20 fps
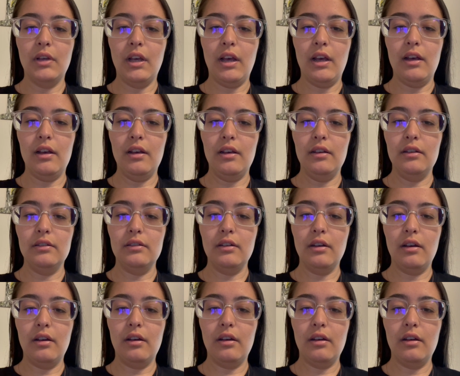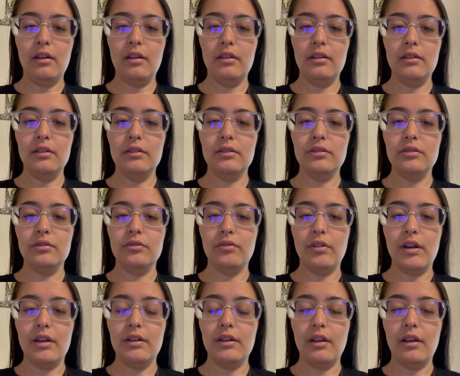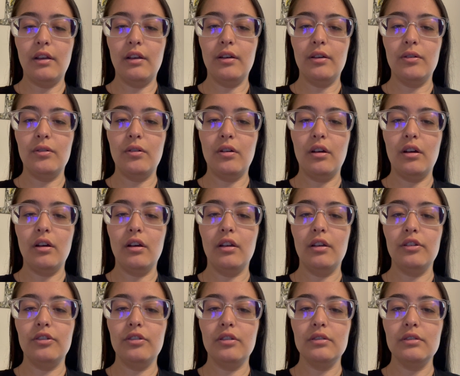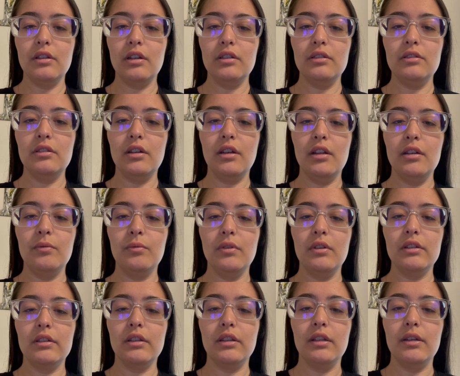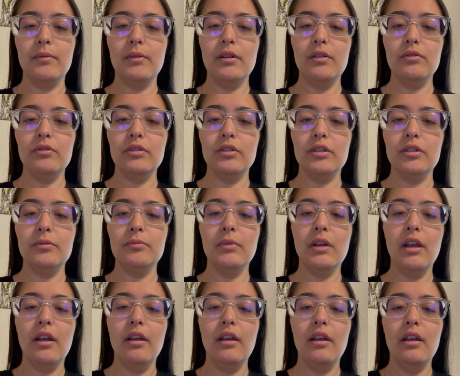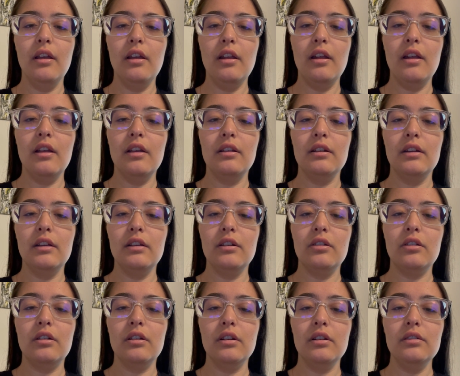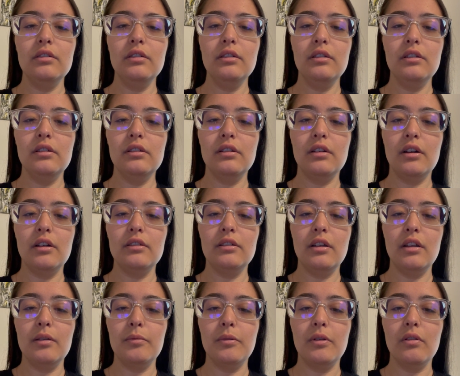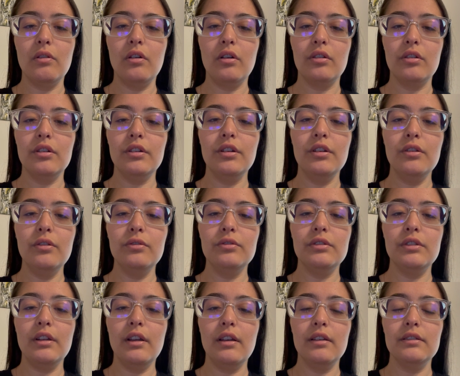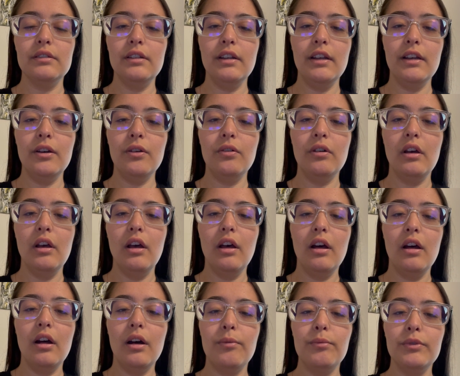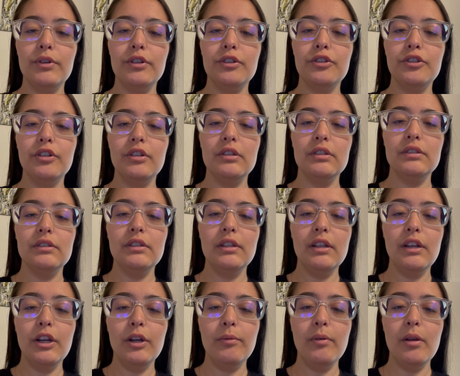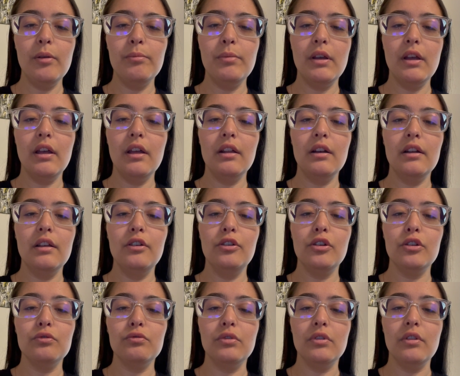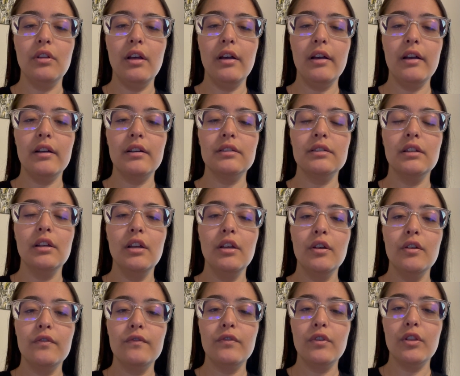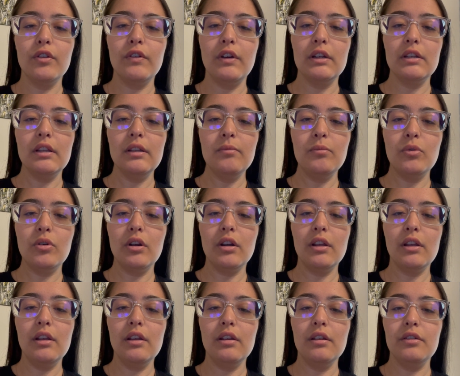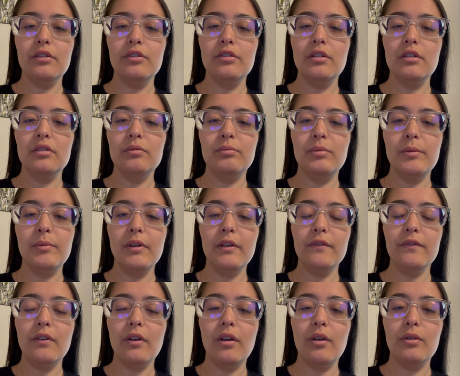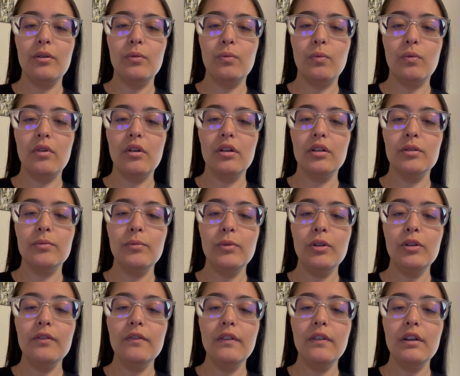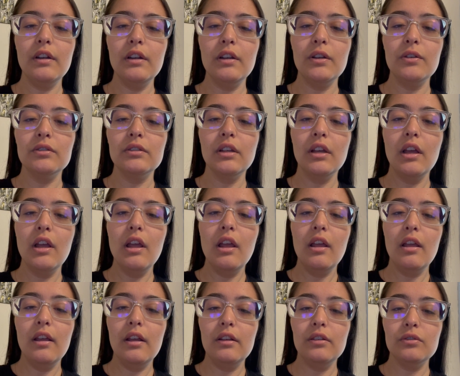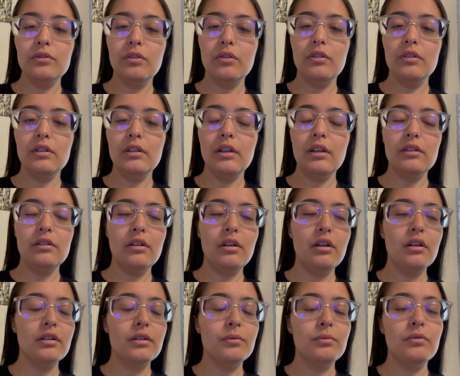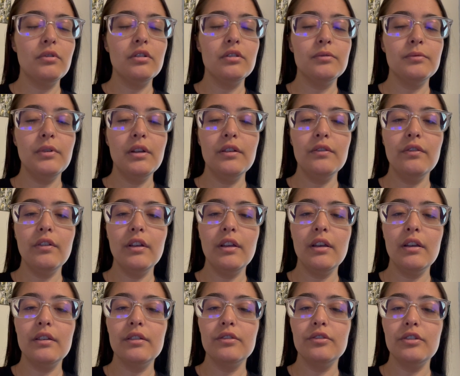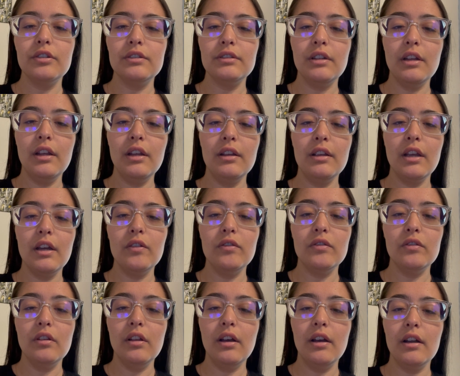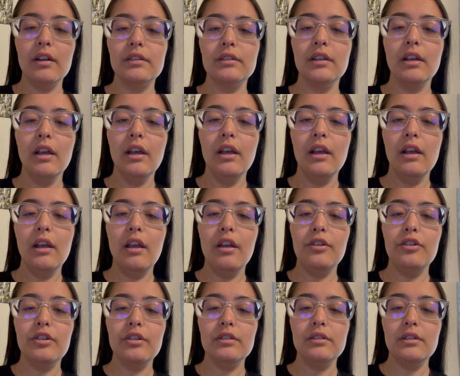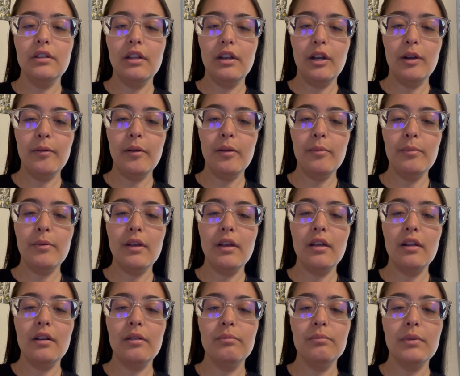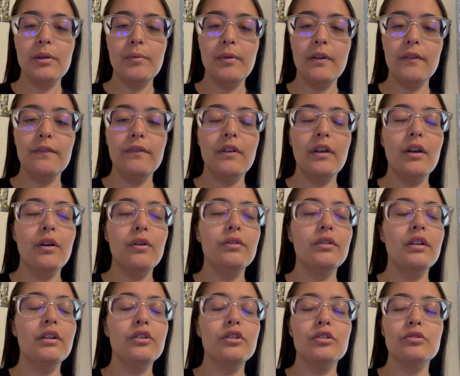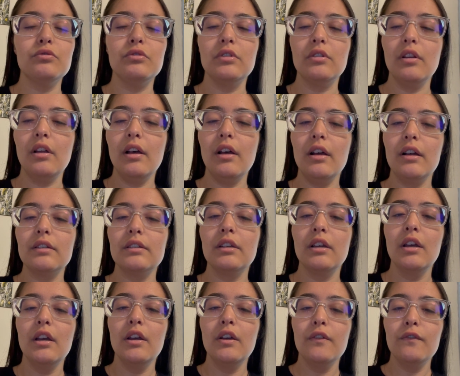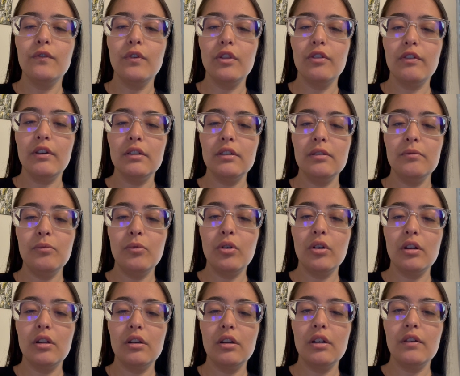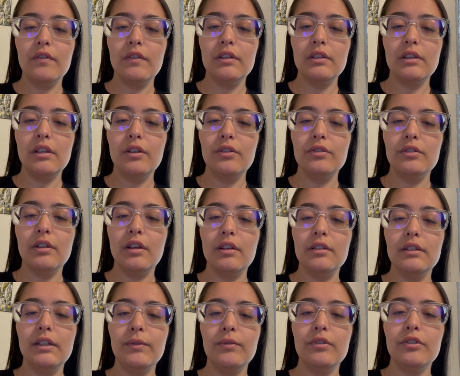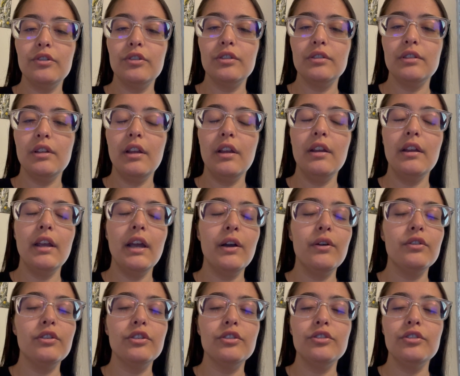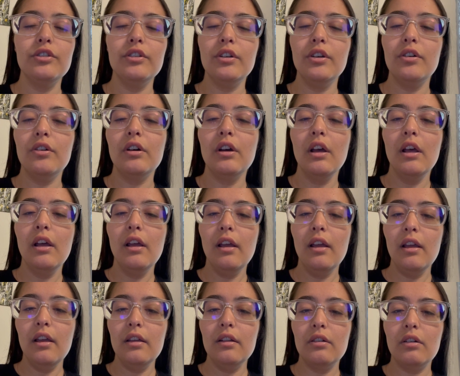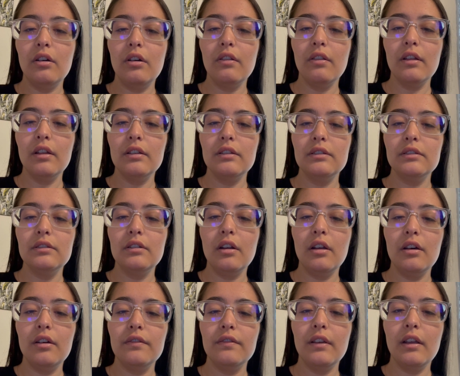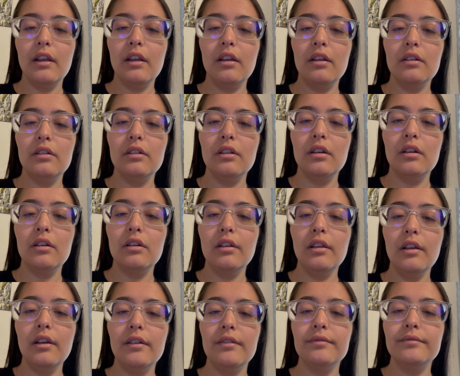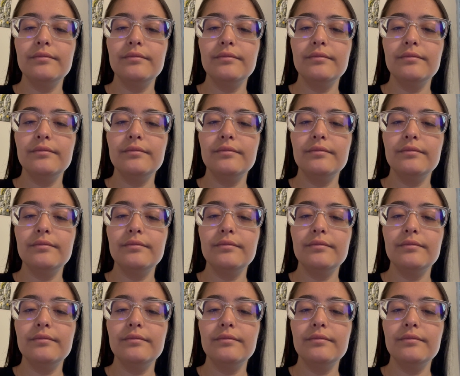Hey guys, so right now I just got done with cleaning my room and it honestly did not take me long to do. So yes, now I'm gonna just sit here in my bed and just relax for the rest of the morning and just be on my phone and watch YouTube videos and scroll on TikTok and watch Netflix and just hang out, relax, and just sit here in my bed and be on my phone and just relax for the rest of the morning and everything. So yes, now I'm gonna just hang out and just chill and all that stuff, and yeah.